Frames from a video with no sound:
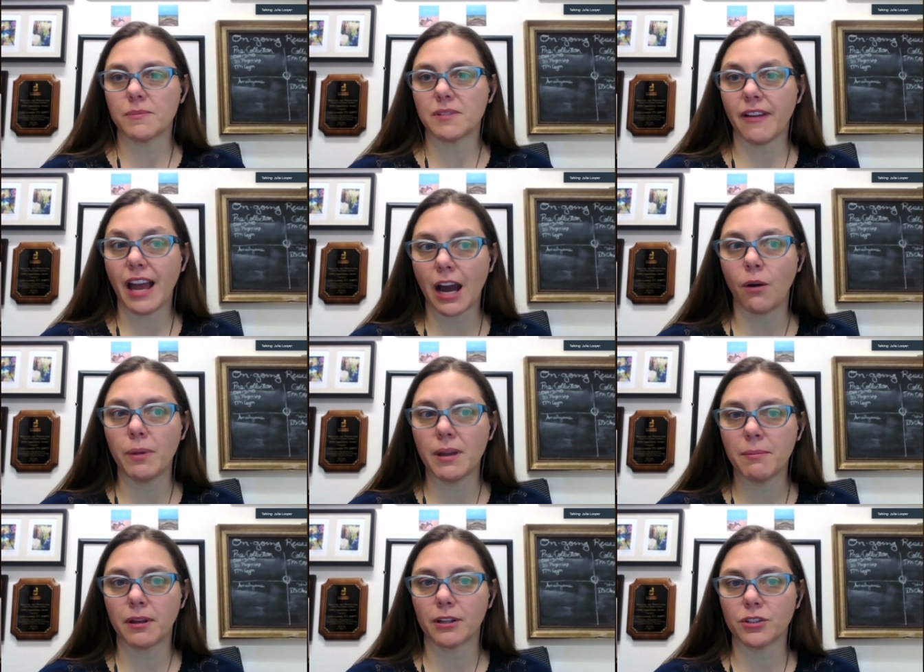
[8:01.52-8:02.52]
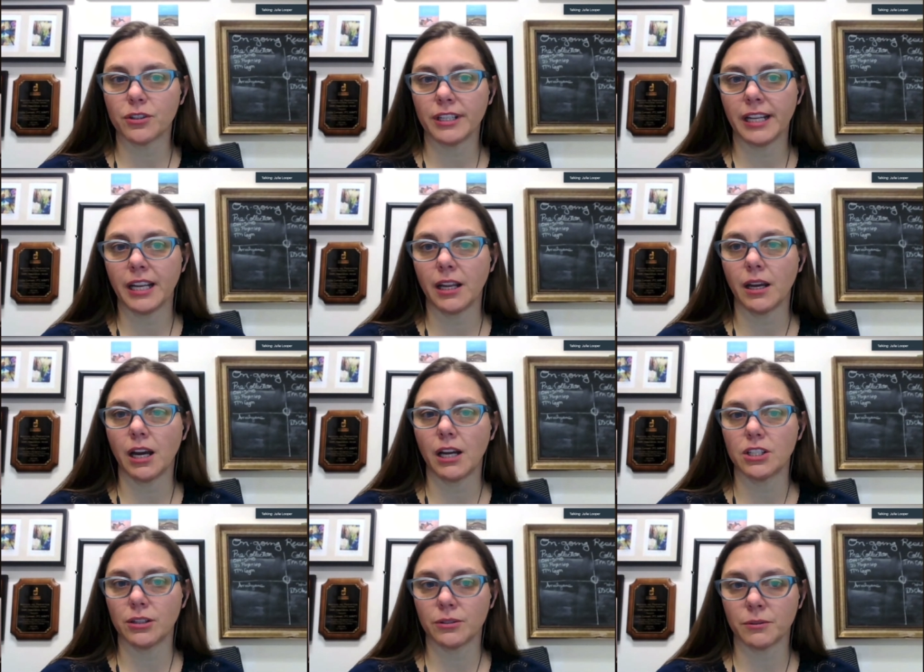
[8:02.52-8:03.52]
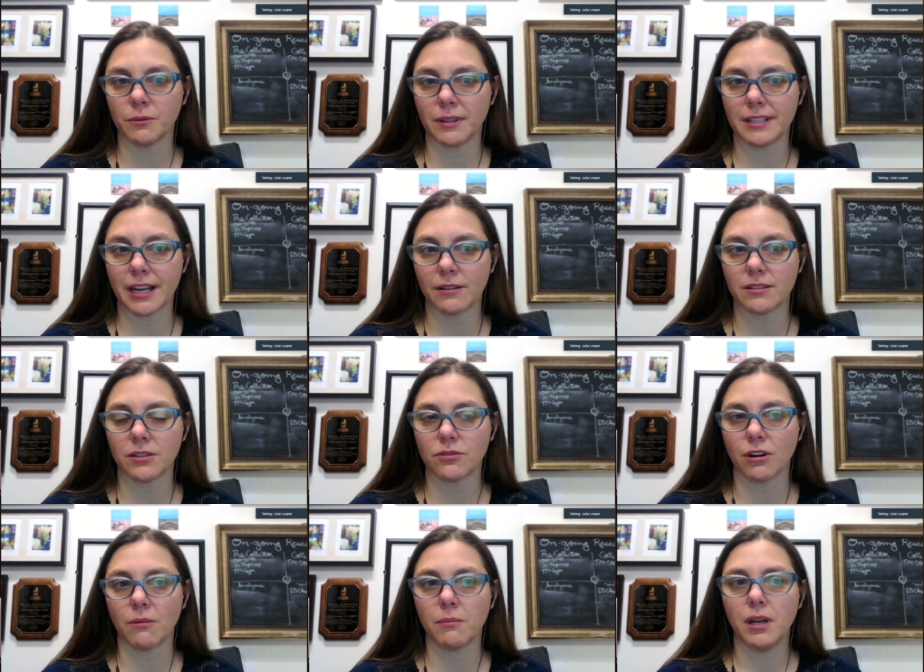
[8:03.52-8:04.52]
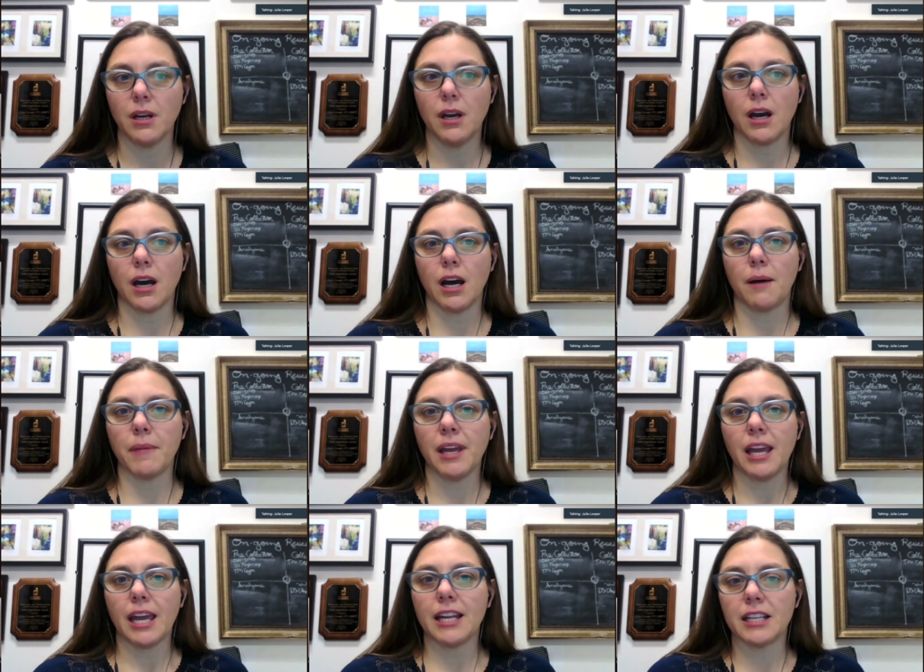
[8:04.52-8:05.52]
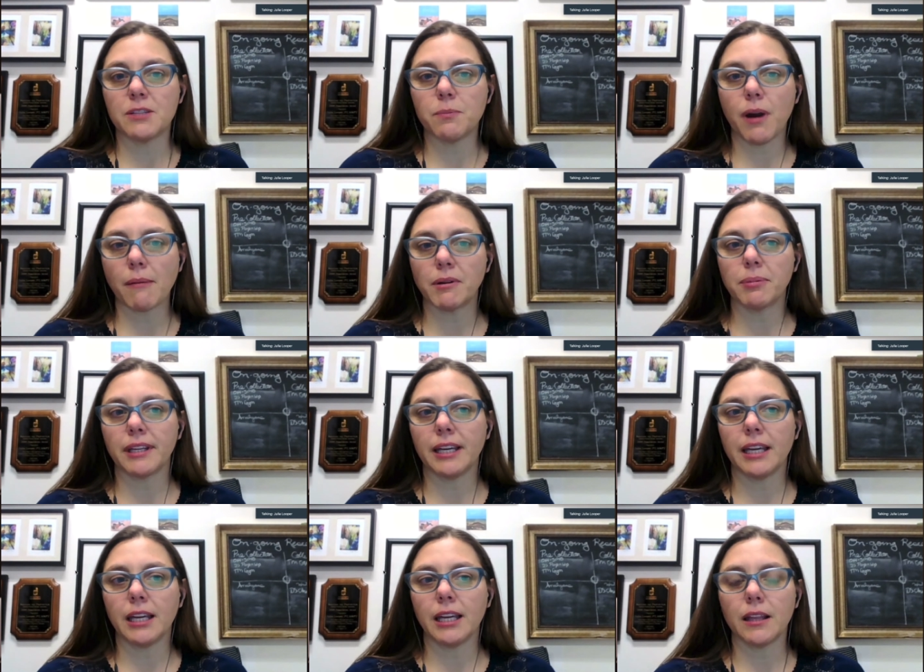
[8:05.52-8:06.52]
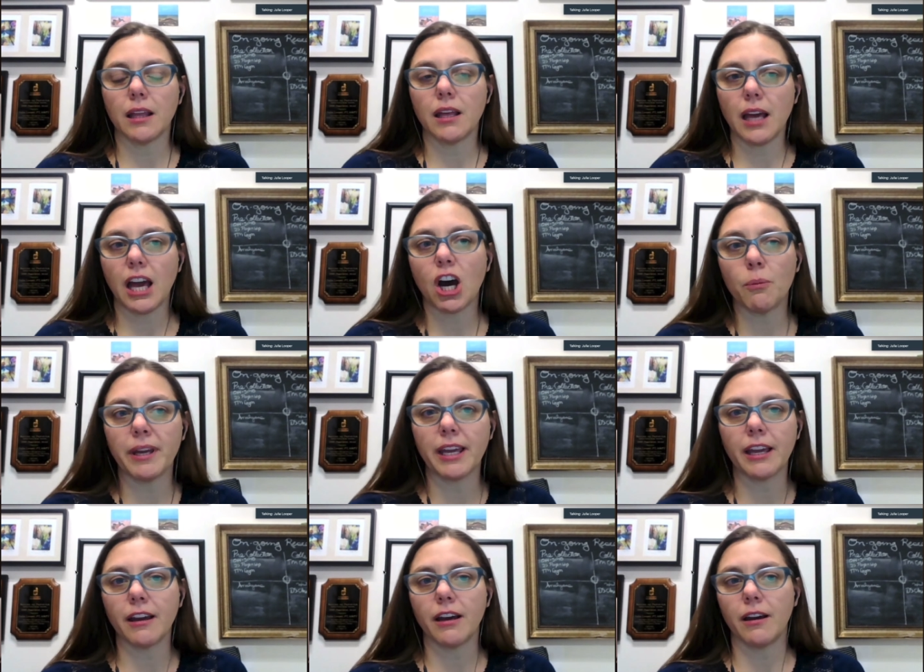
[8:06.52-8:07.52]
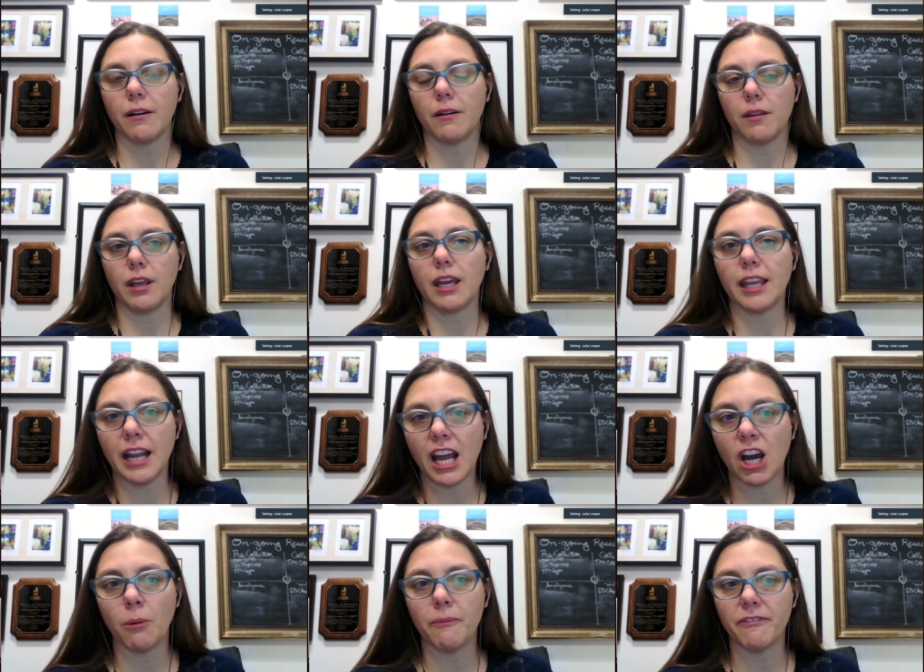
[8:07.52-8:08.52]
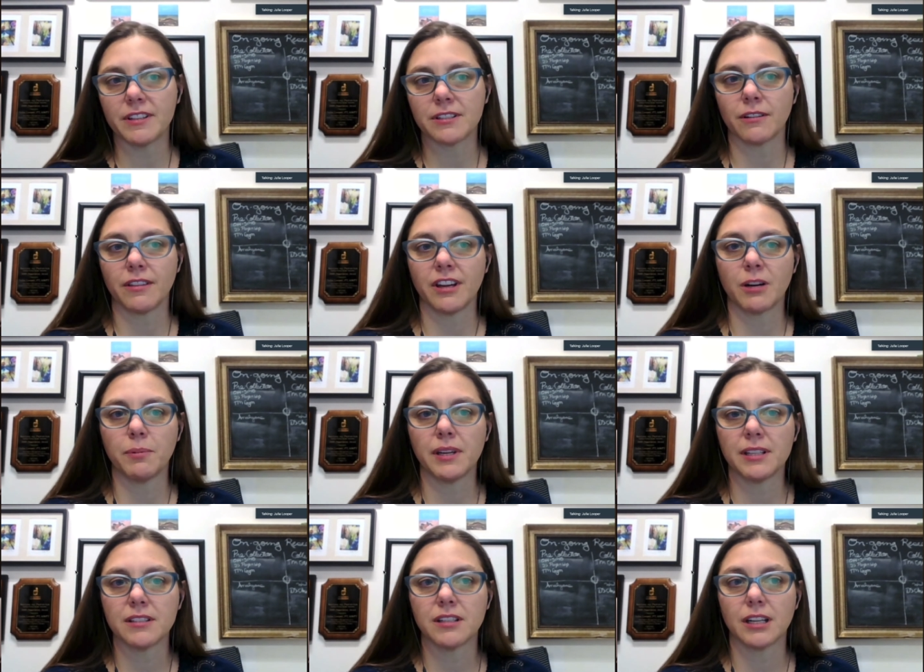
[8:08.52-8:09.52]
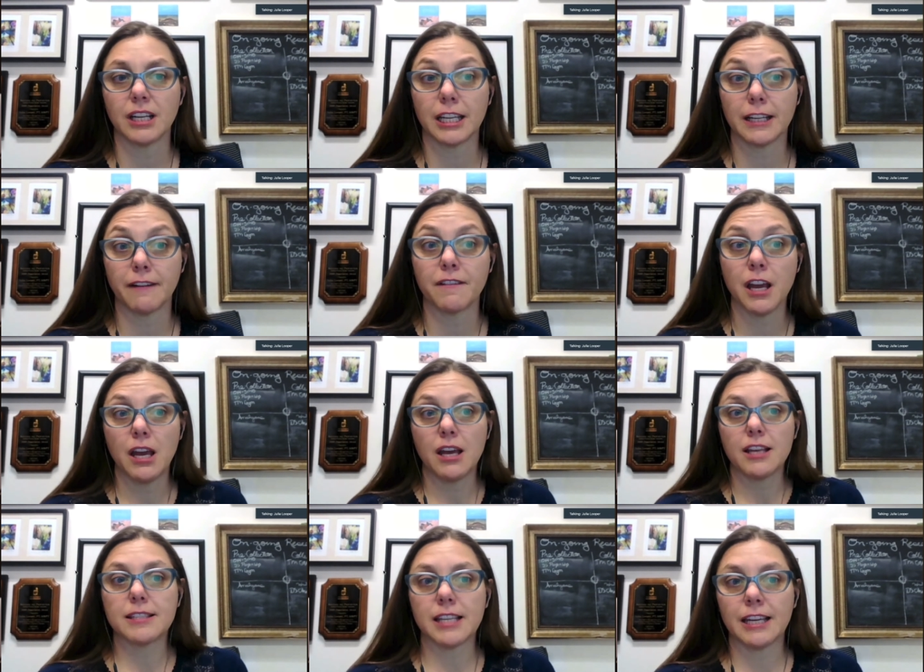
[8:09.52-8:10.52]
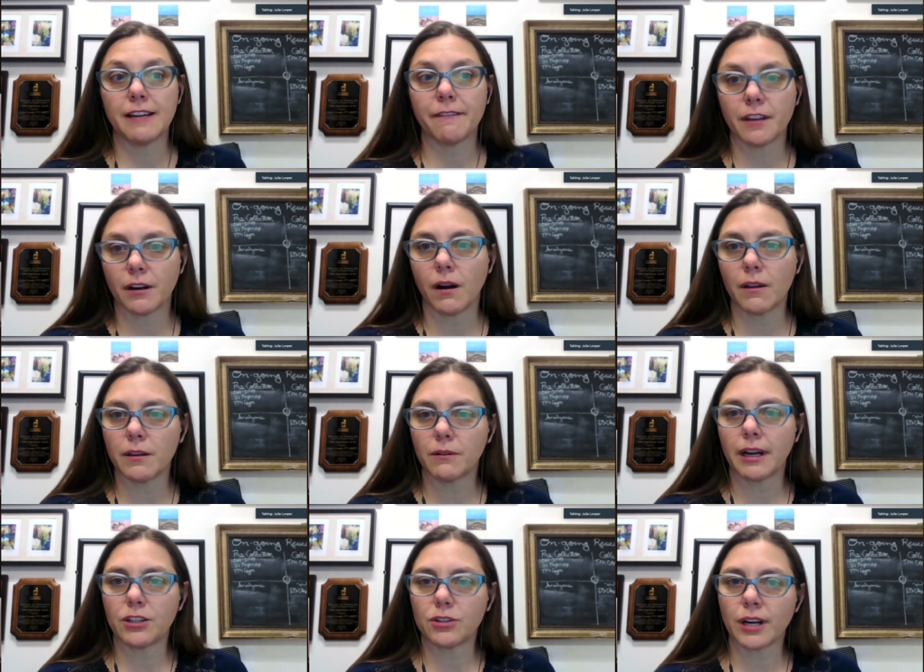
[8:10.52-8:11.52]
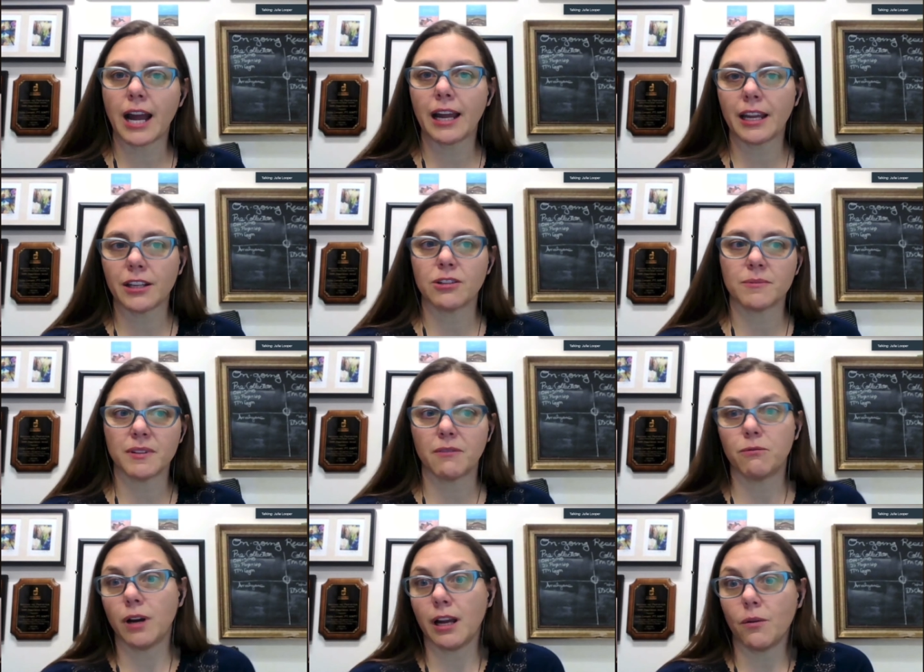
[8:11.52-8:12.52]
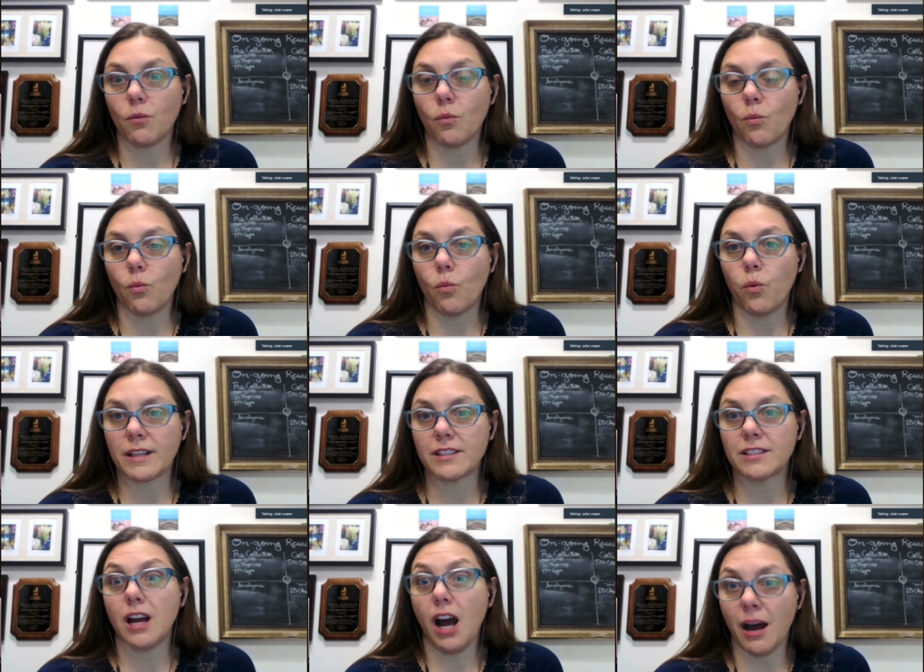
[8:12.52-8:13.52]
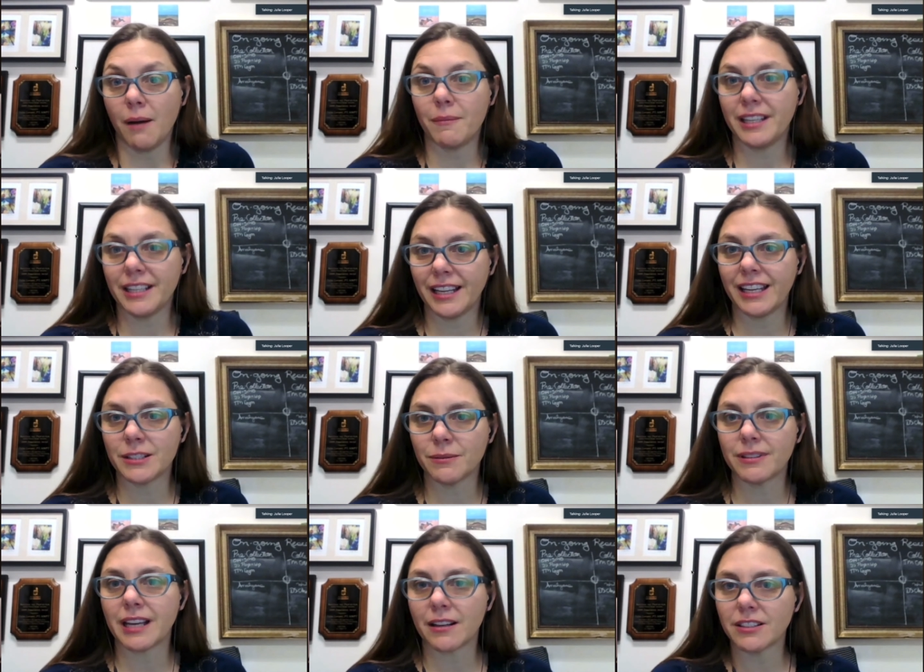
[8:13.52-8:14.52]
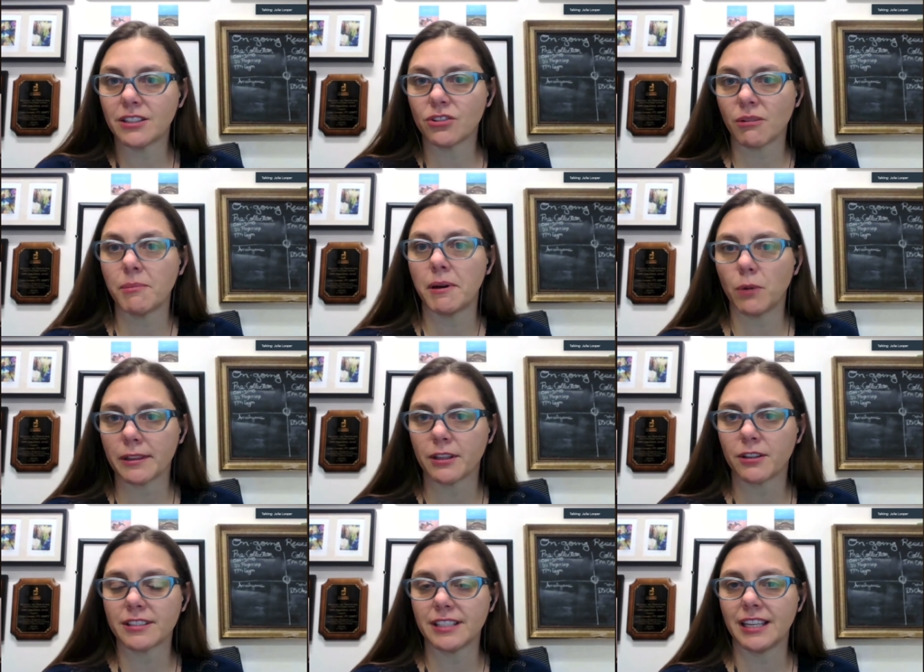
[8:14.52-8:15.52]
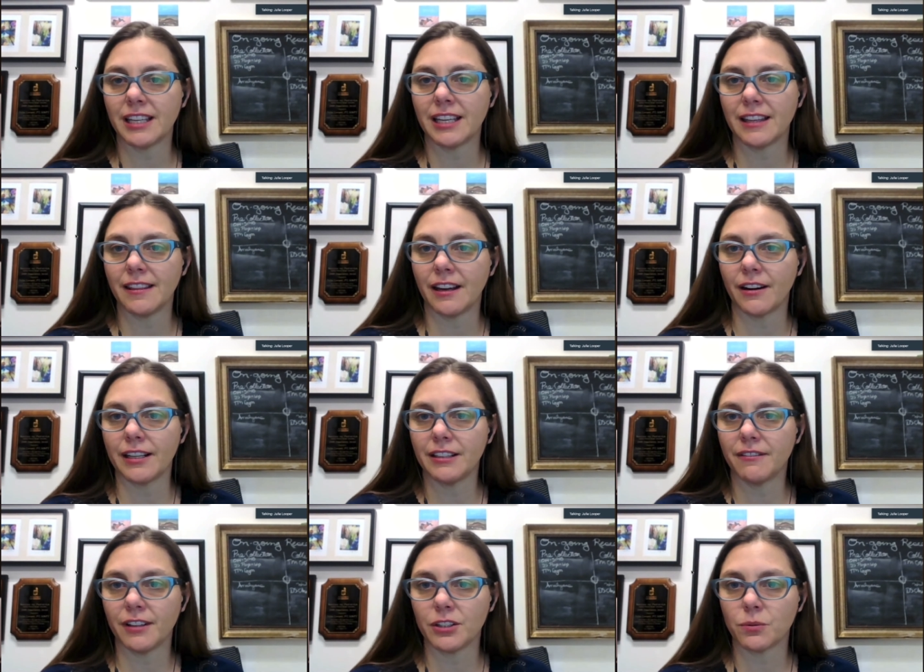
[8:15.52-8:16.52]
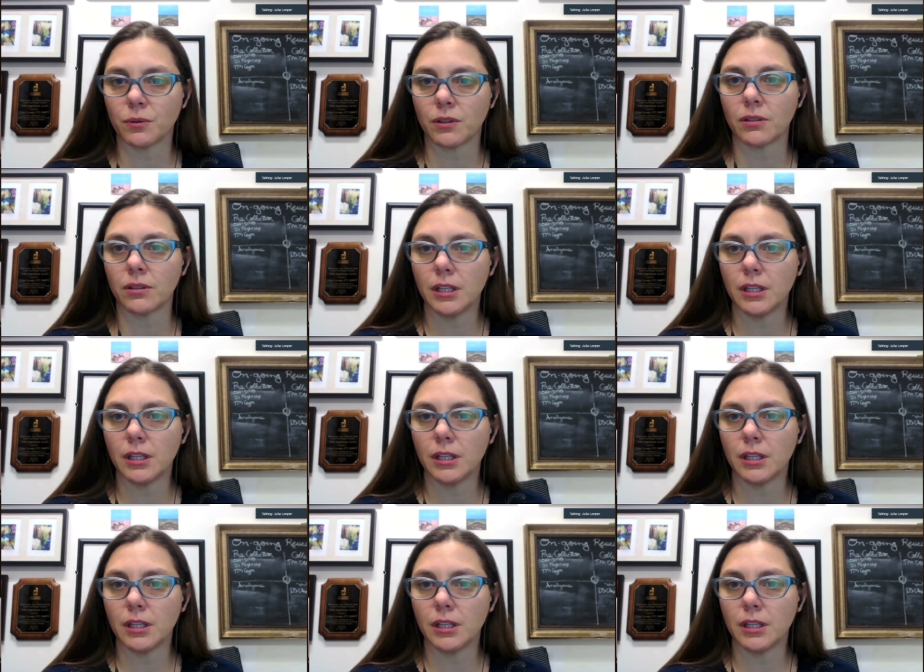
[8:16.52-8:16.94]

of how people are treating uh, children with Down syndrome. Um, and it's probably helping... It can help physical therapists to kind of see if they're on the right track in terms of what what's common in kids with Down syndrome and what they're seeing in their individual